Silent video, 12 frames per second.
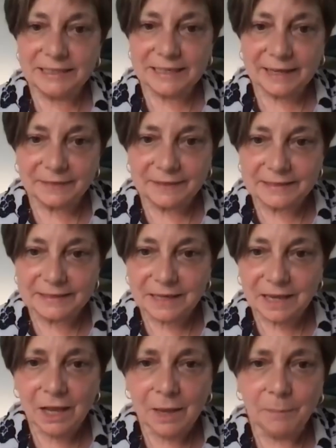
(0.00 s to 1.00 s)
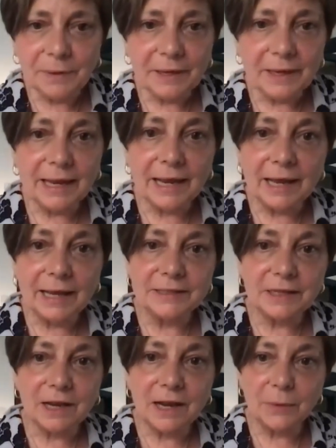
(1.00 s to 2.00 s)
to get this up,
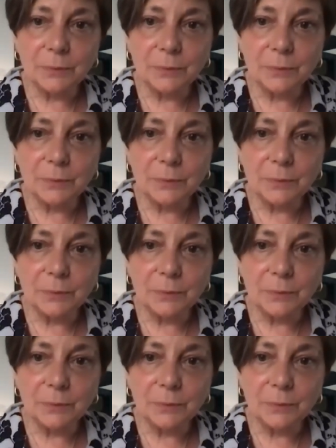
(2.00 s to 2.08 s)
and I